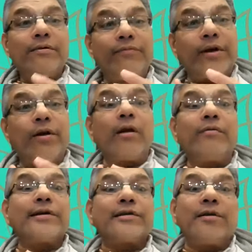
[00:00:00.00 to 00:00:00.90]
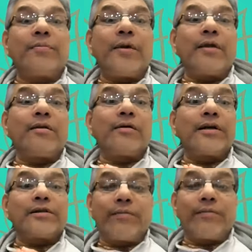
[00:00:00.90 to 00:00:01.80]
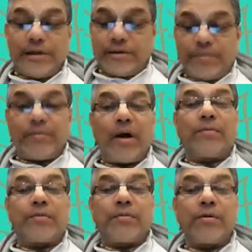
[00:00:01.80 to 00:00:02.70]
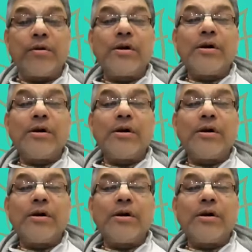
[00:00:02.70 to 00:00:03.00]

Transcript: we can always repeat the words of Chaitanya Mahaprabhu.